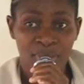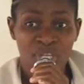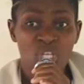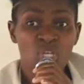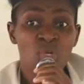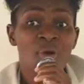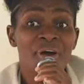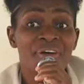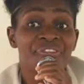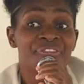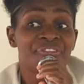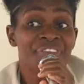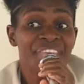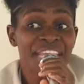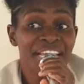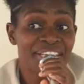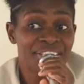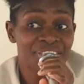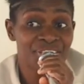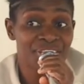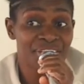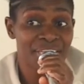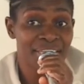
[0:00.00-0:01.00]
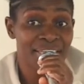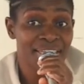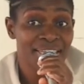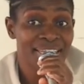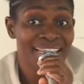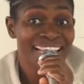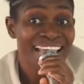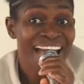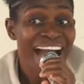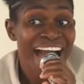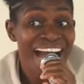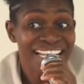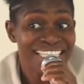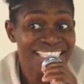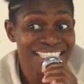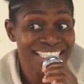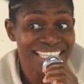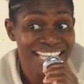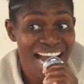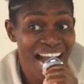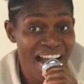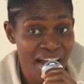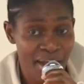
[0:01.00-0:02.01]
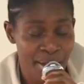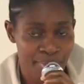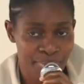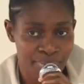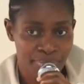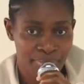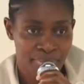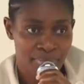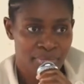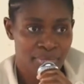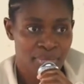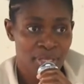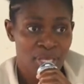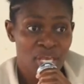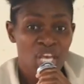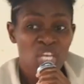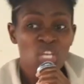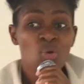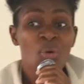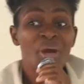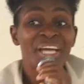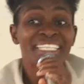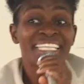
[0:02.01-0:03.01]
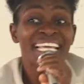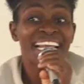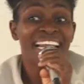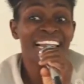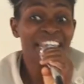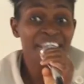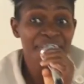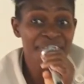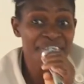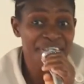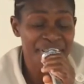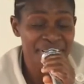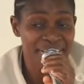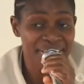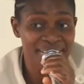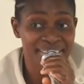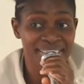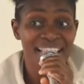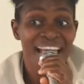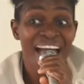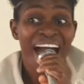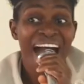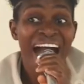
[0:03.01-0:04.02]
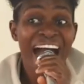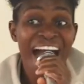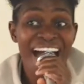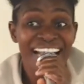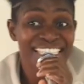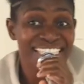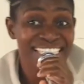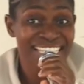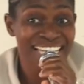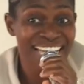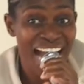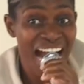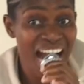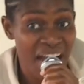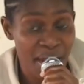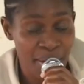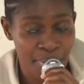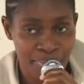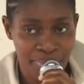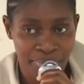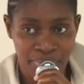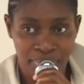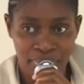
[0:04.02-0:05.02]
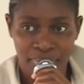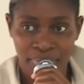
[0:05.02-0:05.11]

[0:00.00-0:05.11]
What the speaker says: Your victory has come. Your deliverance has come.